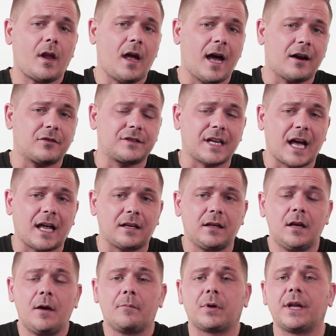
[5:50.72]
How does that
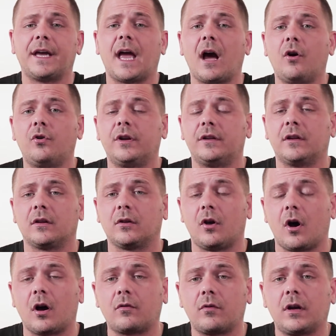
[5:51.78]
play out in the
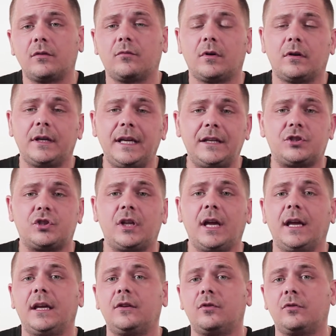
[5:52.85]
long run? Well, each
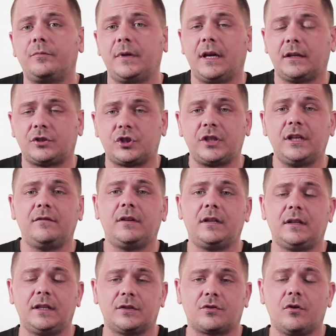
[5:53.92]
day you will be
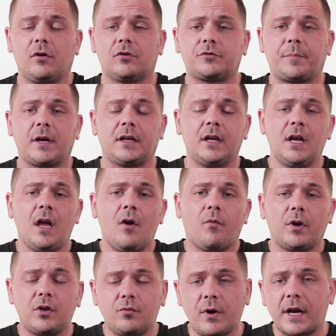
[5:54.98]
achieving these goals, but
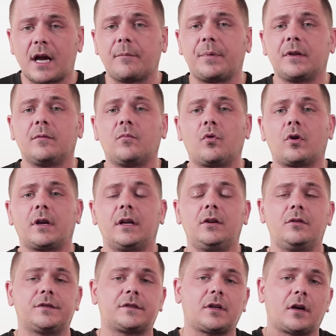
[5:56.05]
when you wake up in the morning,
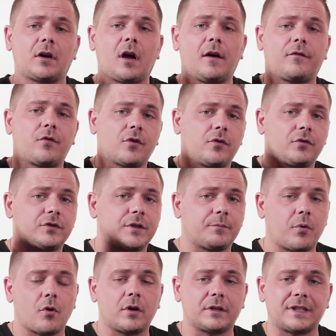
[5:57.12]
you'll start off with those
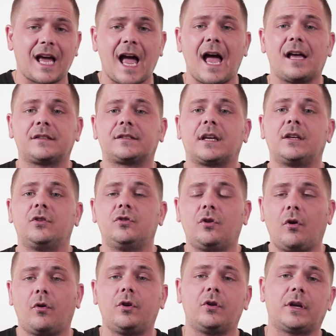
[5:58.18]
important tasks that you
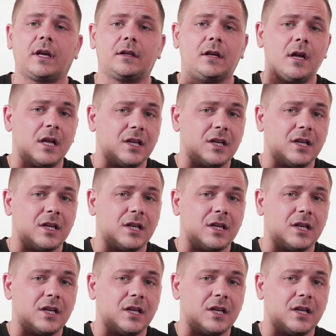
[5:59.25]
know you can